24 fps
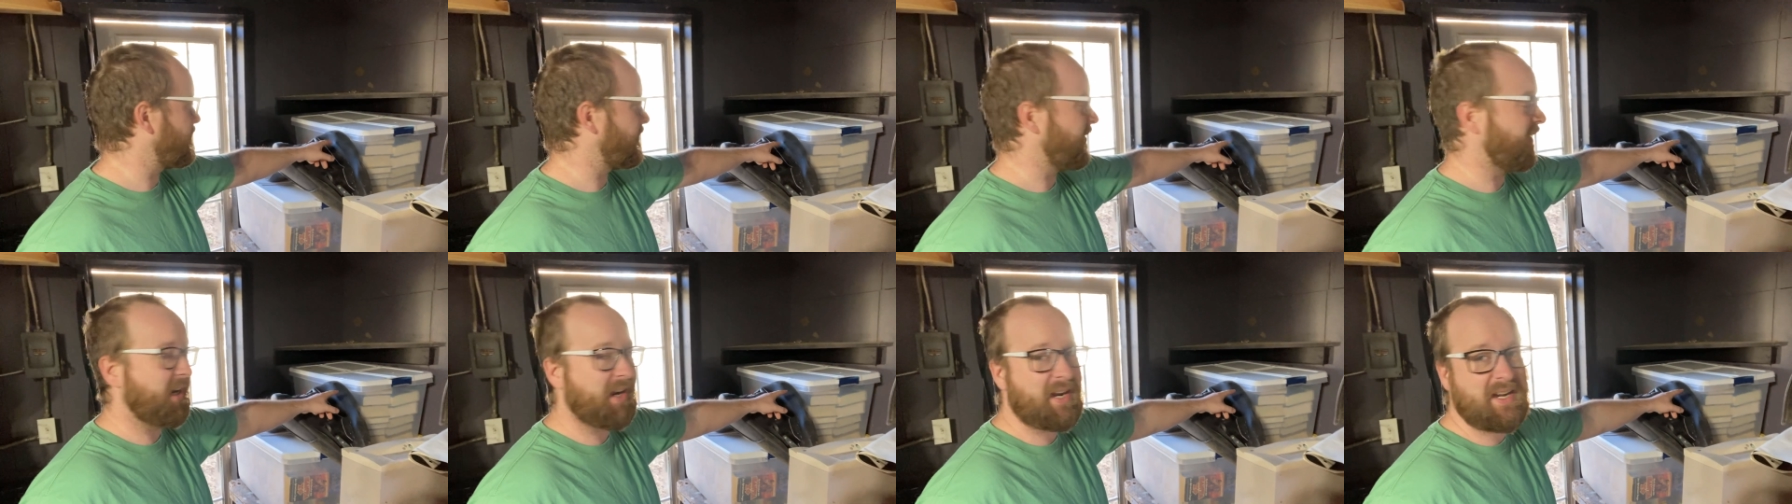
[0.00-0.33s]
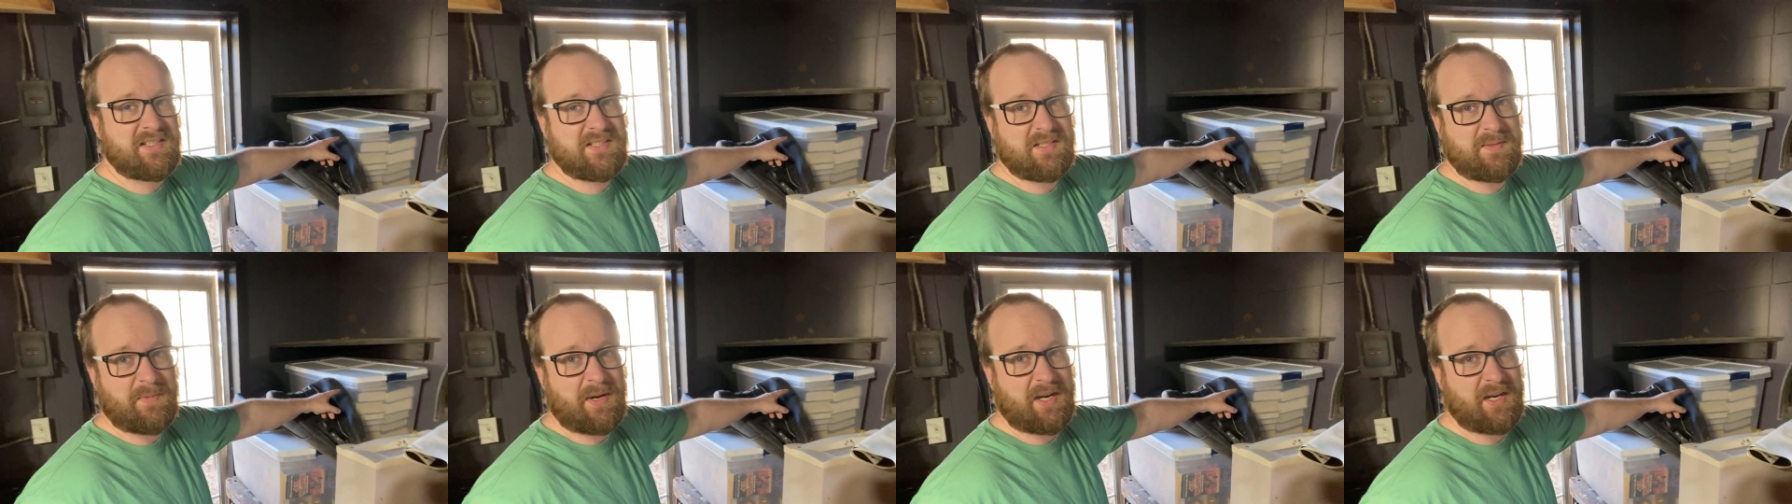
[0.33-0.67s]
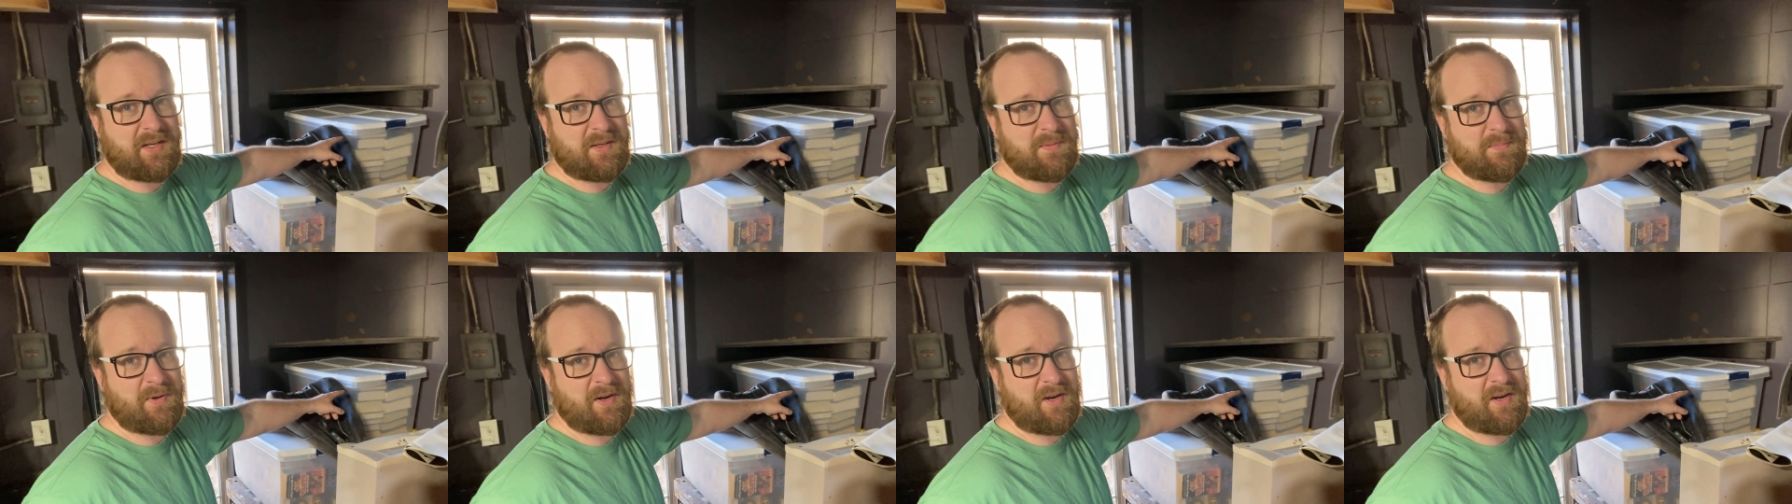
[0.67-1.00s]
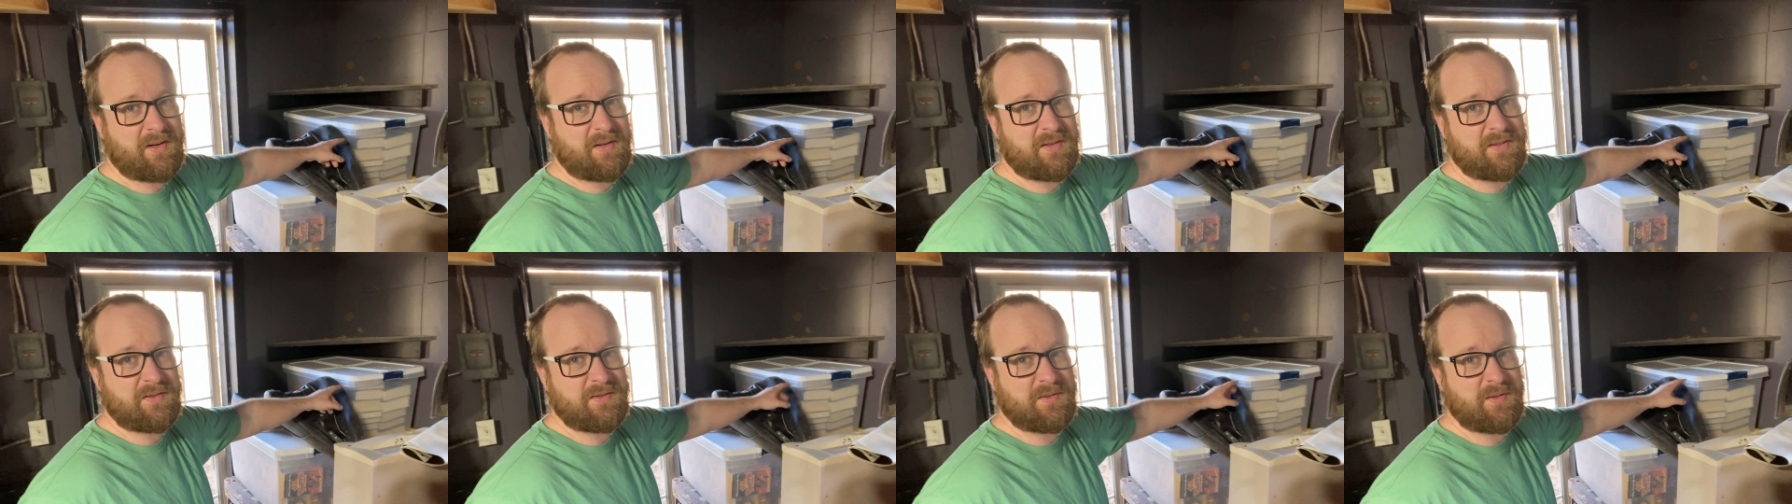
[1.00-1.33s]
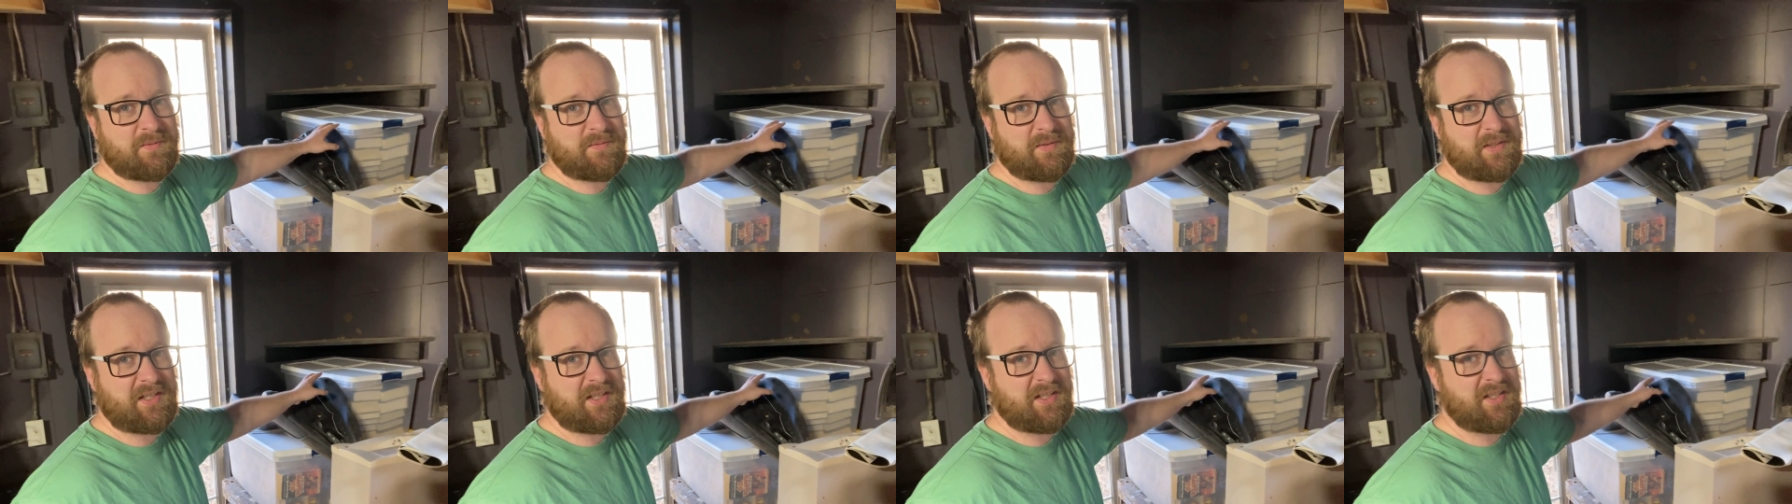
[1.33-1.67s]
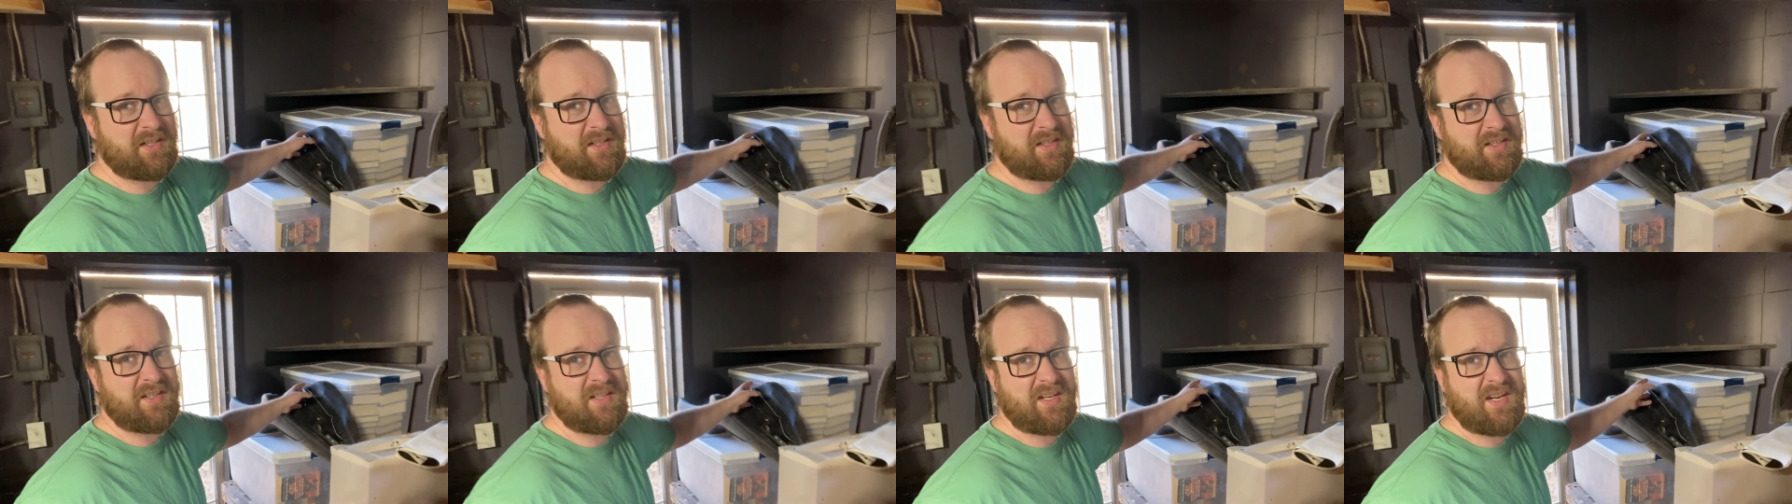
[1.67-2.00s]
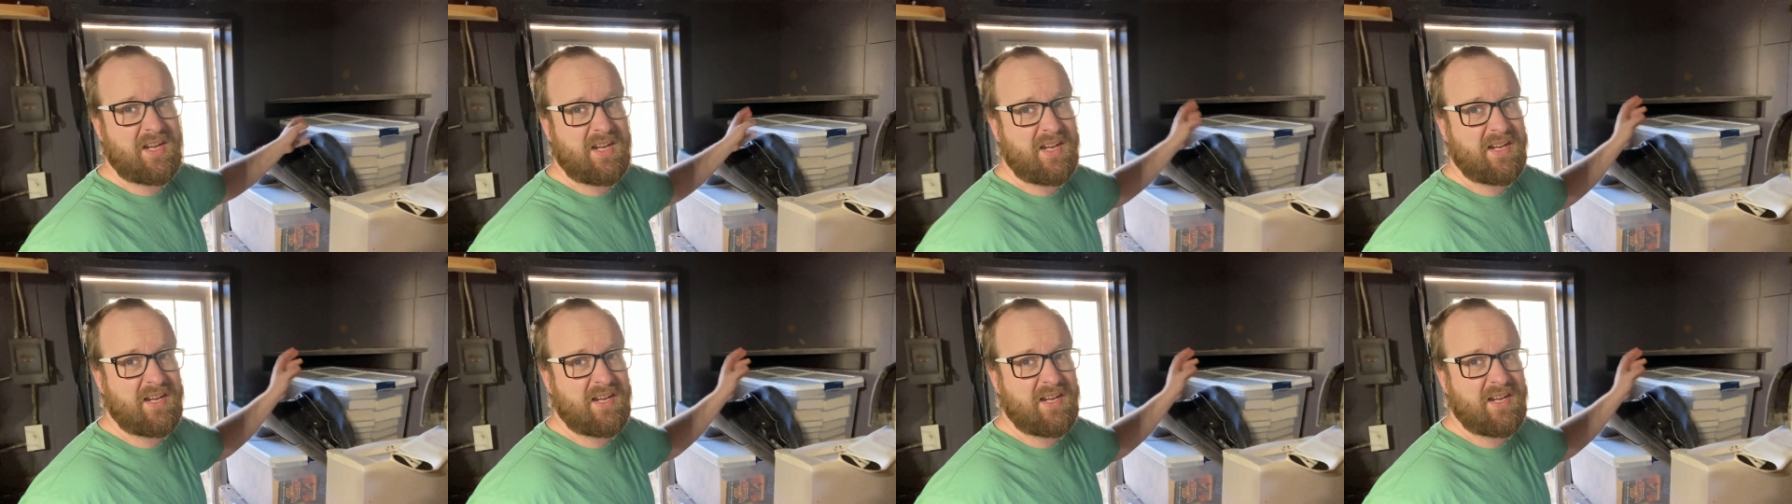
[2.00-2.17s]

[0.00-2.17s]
We got some Harry Potters over here,